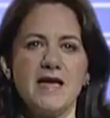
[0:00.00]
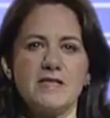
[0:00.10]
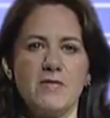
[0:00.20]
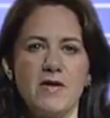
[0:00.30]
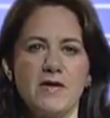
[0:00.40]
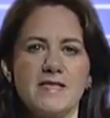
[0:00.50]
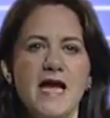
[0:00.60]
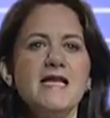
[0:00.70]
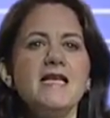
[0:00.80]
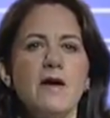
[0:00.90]
experience
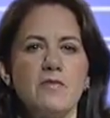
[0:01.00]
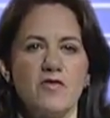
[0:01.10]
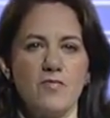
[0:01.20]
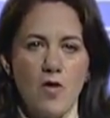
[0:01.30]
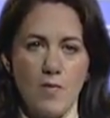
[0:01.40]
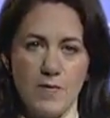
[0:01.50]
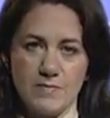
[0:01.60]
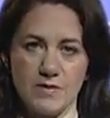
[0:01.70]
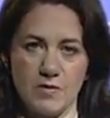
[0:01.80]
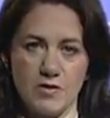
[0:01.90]
any number of
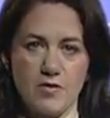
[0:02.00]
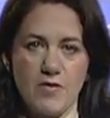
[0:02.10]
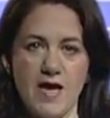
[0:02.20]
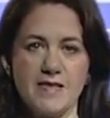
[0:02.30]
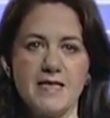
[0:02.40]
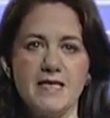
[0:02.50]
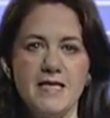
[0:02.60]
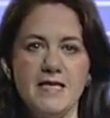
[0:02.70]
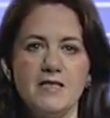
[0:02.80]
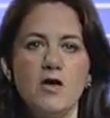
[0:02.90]
problems which creates a
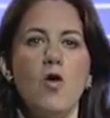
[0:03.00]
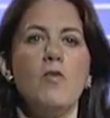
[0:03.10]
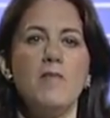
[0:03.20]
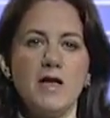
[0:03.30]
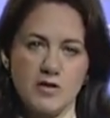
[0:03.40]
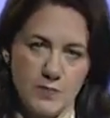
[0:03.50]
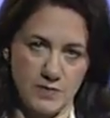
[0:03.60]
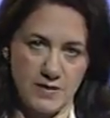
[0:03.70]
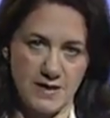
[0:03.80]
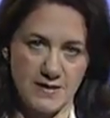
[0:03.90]
need or multiple
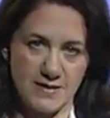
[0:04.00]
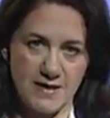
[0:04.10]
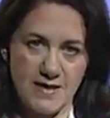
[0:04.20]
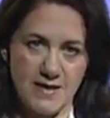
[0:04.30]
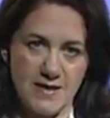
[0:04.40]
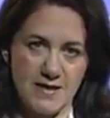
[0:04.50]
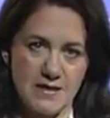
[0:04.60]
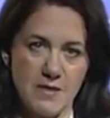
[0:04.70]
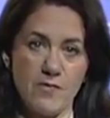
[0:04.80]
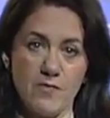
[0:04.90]
needs,
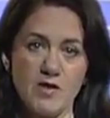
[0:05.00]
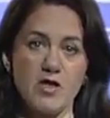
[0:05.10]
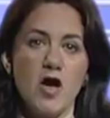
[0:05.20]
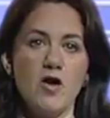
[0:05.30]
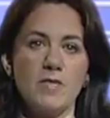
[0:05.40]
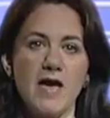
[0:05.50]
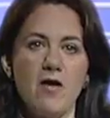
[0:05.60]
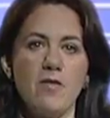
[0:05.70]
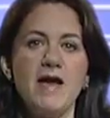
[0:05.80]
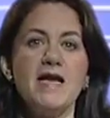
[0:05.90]
some of which a home
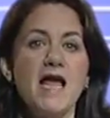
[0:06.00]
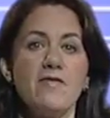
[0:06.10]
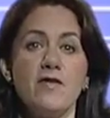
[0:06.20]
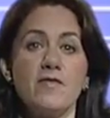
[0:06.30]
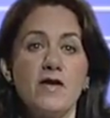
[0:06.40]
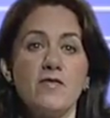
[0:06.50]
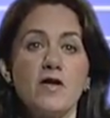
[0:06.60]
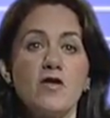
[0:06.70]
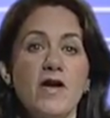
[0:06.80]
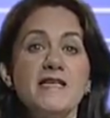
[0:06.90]
carer may never have given a
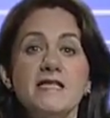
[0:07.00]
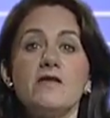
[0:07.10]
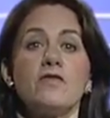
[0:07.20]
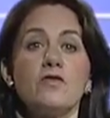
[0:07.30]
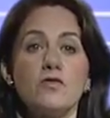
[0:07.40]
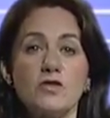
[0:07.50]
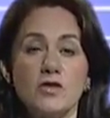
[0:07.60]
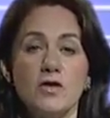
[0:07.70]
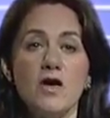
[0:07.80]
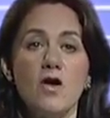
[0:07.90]
great deal of thought
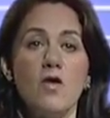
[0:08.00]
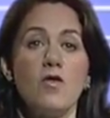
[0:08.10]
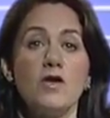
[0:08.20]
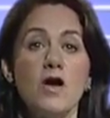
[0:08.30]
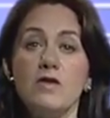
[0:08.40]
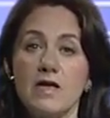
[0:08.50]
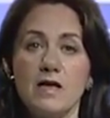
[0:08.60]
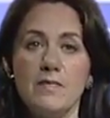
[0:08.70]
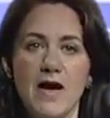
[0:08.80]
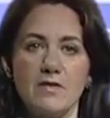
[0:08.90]
to or know
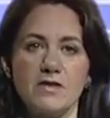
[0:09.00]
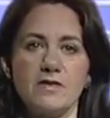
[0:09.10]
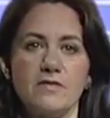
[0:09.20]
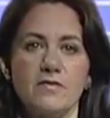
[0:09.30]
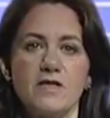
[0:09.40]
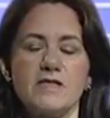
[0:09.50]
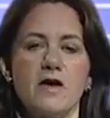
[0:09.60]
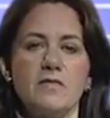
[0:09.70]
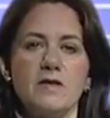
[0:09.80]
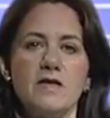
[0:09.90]
little about. For
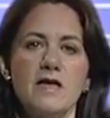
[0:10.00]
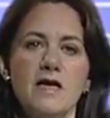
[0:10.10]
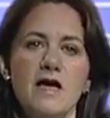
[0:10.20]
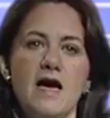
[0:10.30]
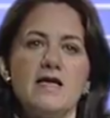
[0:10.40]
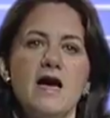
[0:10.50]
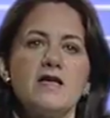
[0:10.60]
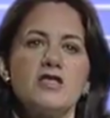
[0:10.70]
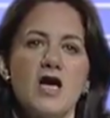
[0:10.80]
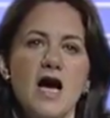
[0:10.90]
example, a
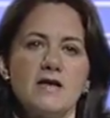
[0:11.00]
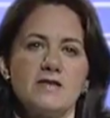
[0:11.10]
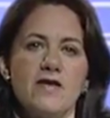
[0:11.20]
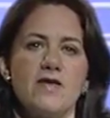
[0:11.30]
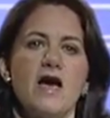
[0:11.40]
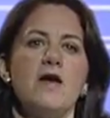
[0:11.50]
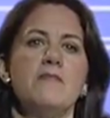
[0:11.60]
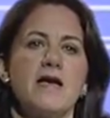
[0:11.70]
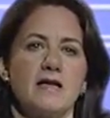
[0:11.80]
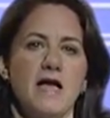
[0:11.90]
young child having a
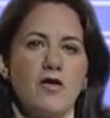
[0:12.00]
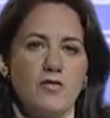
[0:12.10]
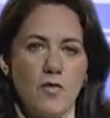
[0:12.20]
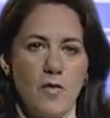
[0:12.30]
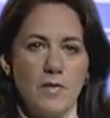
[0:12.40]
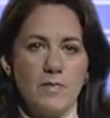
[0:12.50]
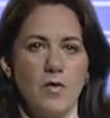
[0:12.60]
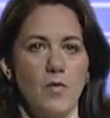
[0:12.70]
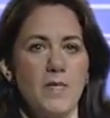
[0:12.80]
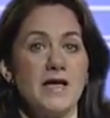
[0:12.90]
mental health problem
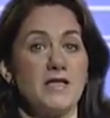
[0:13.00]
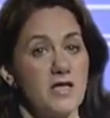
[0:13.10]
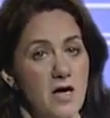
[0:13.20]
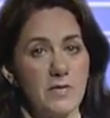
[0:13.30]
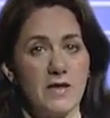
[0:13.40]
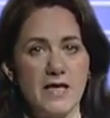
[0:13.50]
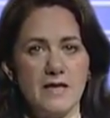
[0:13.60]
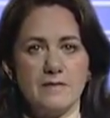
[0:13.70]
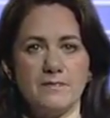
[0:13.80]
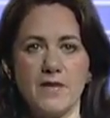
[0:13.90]
or being terminally
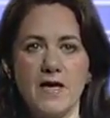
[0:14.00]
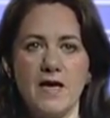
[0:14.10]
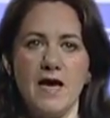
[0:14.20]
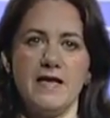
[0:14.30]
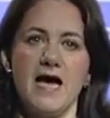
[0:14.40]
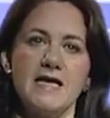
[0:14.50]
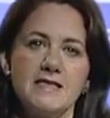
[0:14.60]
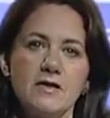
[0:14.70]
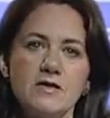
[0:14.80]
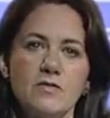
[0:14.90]
ill, an
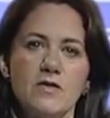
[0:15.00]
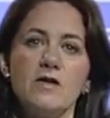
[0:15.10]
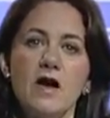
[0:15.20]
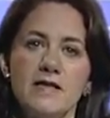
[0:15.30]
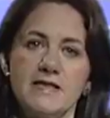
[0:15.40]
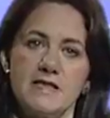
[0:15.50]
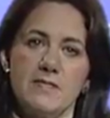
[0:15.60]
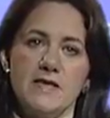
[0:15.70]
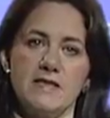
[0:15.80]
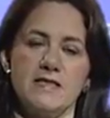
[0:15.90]
adult with learning
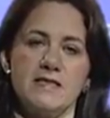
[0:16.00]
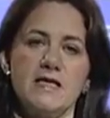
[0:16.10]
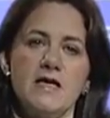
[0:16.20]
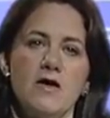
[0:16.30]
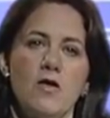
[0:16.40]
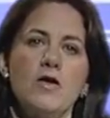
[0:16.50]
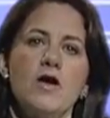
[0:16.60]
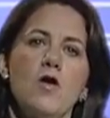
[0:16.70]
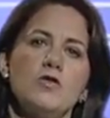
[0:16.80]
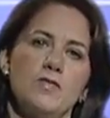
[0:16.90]
disabilities, or an
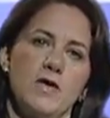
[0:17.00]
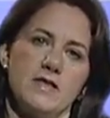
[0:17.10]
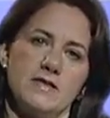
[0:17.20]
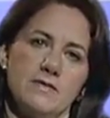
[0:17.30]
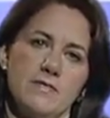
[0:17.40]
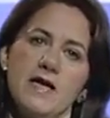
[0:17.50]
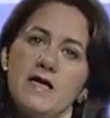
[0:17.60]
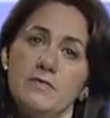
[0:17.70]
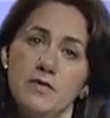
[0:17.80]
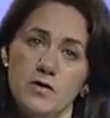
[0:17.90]
older person being
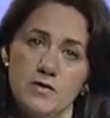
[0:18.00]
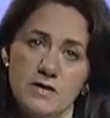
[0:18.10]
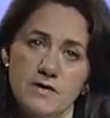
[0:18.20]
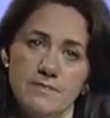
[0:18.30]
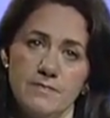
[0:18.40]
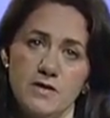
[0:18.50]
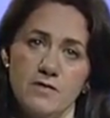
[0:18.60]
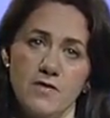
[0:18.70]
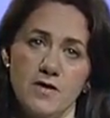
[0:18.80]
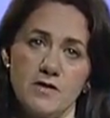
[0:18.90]
abused. So
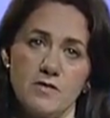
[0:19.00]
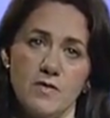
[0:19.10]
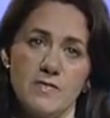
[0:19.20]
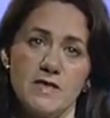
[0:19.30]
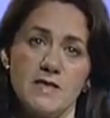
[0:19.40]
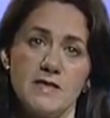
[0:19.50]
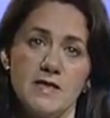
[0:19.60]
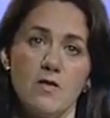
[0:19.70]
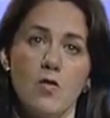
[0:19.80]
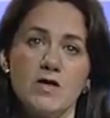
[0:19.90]
first, we must
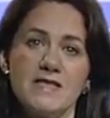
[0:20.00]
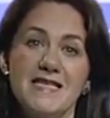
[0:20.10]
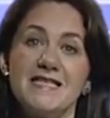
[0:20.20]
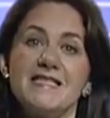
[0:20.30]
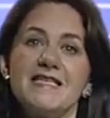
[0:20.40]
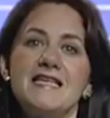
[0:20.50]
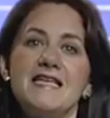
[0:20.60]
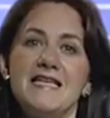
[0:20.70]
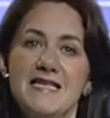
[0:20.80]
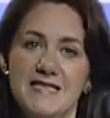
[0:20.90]
consider what is
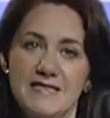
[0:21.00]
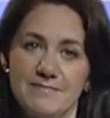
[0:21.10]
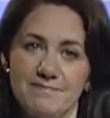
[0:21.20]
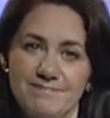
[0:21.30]
need.